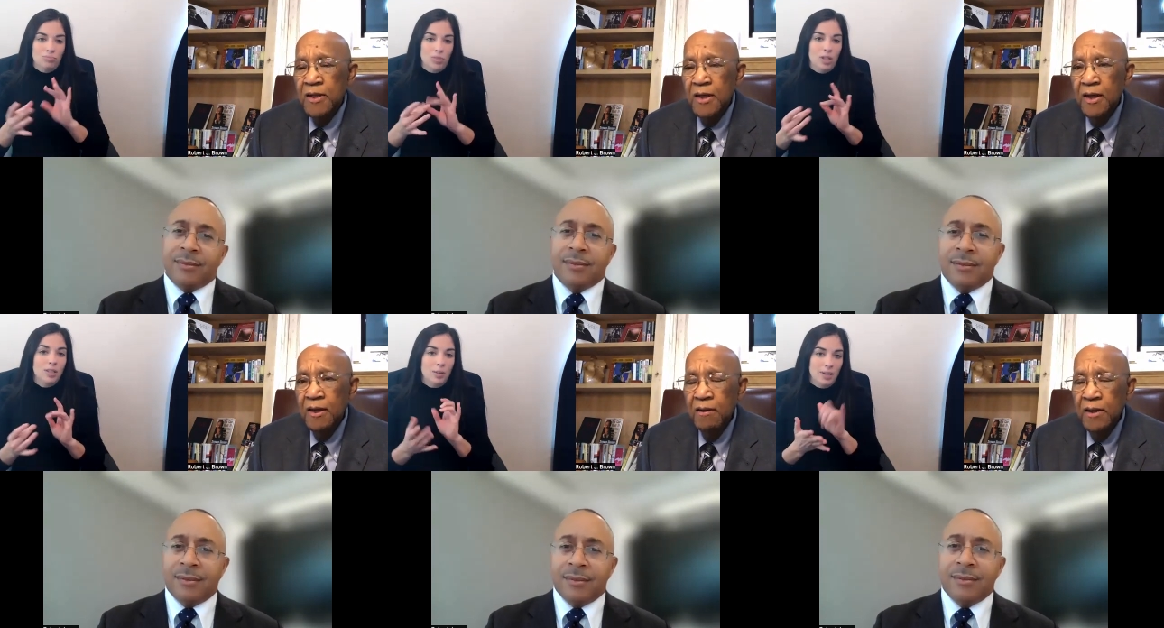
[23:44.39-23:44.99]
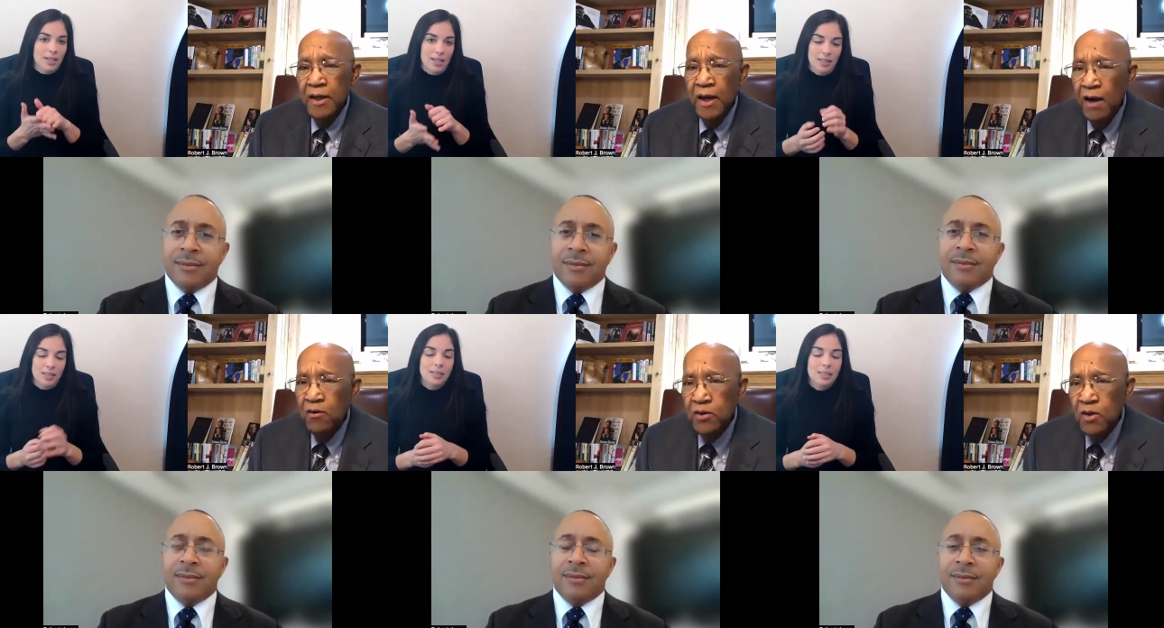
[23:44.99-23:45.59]
Speaker 1: Uh, and
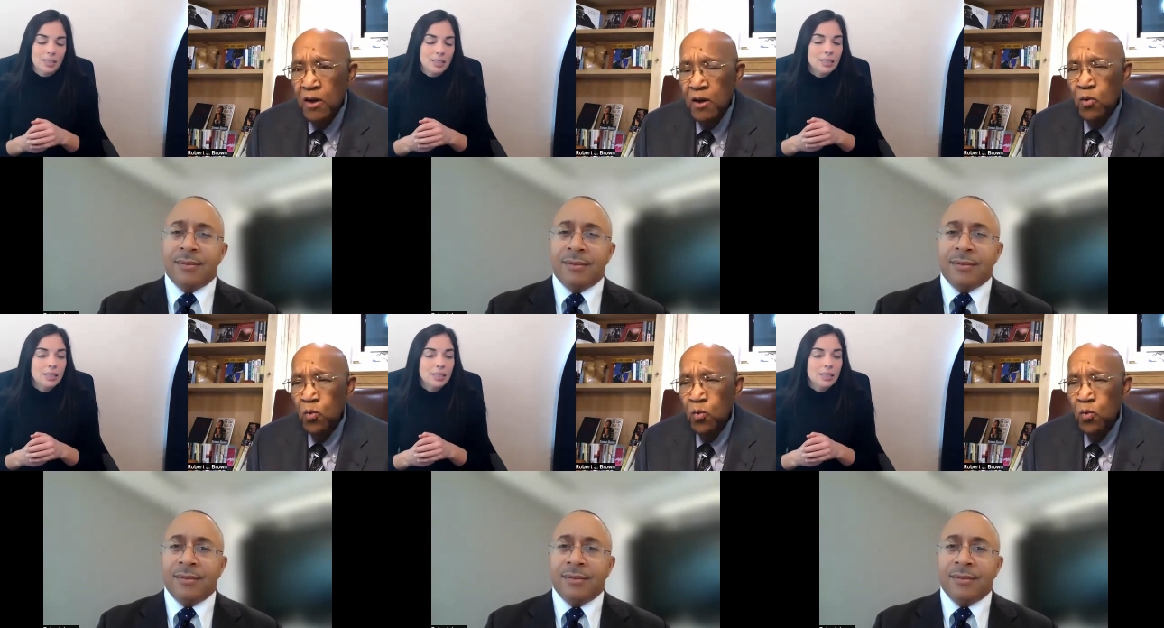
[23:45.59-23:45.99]
I recall